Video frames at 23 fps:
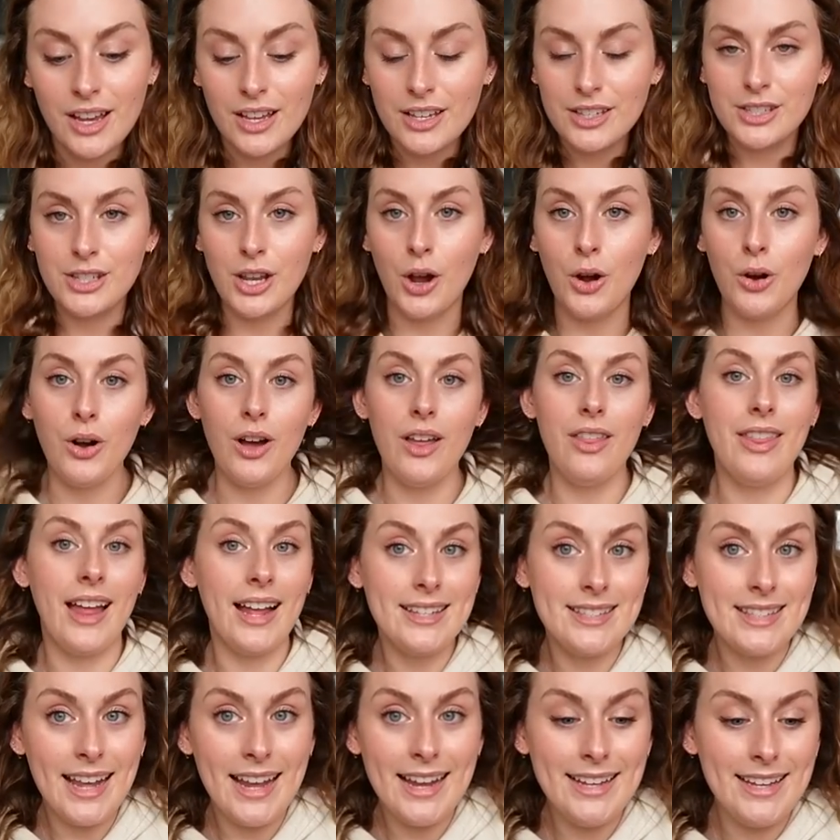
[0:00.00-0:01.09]
So
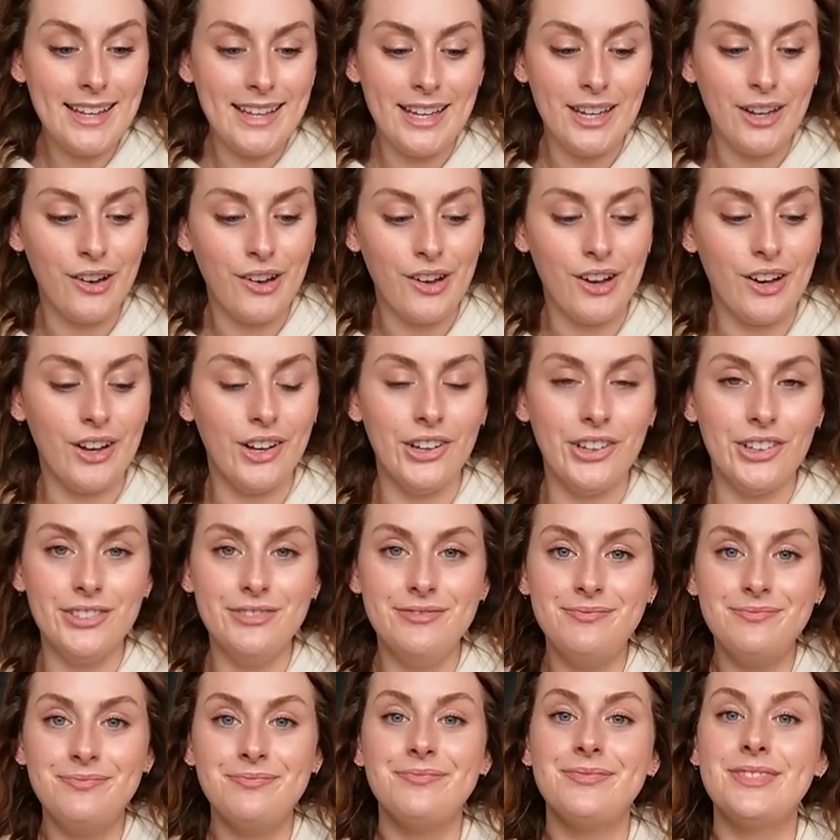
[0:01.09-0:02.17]
that's the IKEA haul.
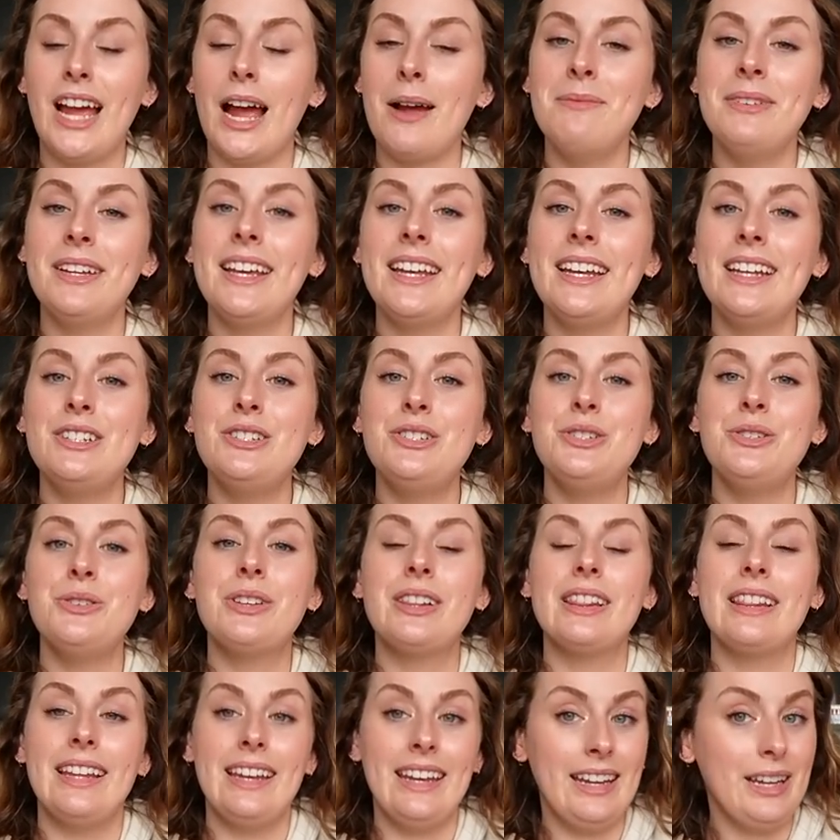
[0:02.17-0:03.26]
Time to get into
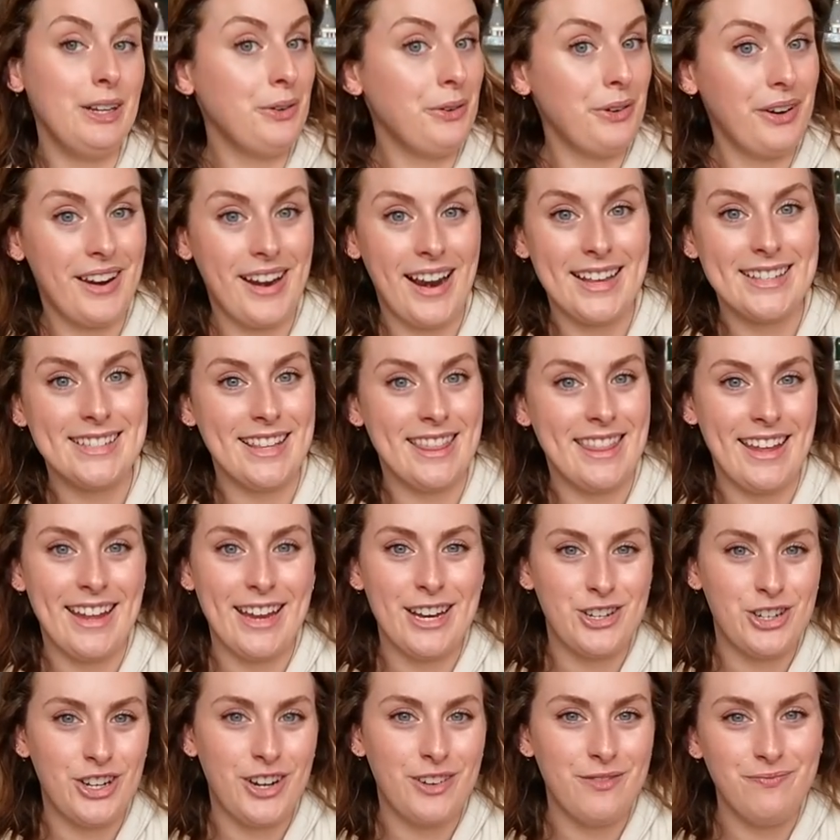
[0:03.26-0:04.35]
cleaning and organizing the
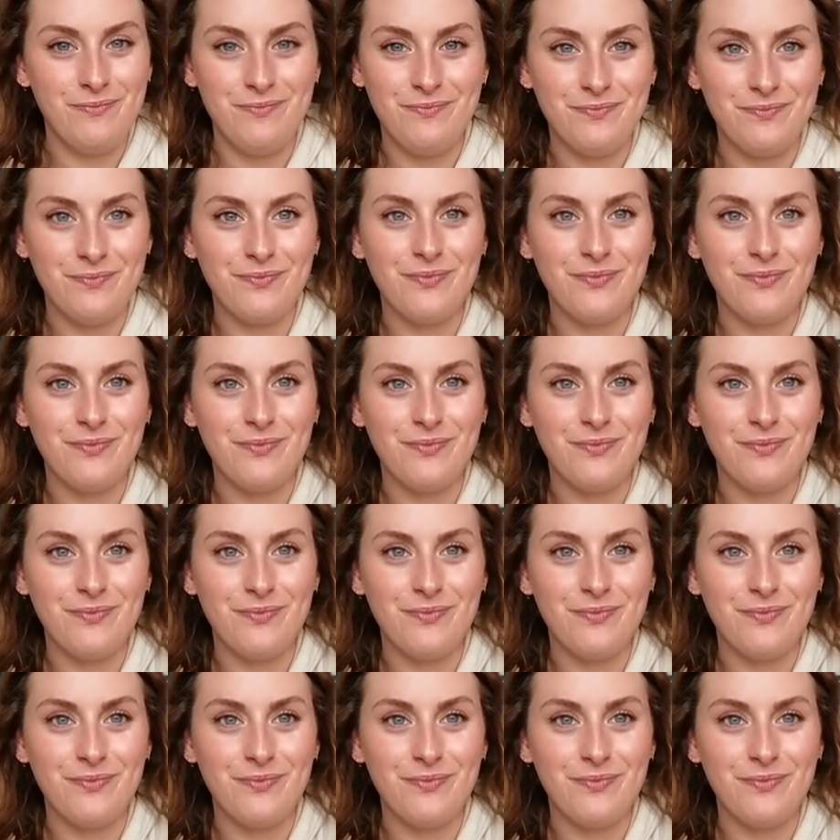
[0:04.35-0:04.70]
kitchen.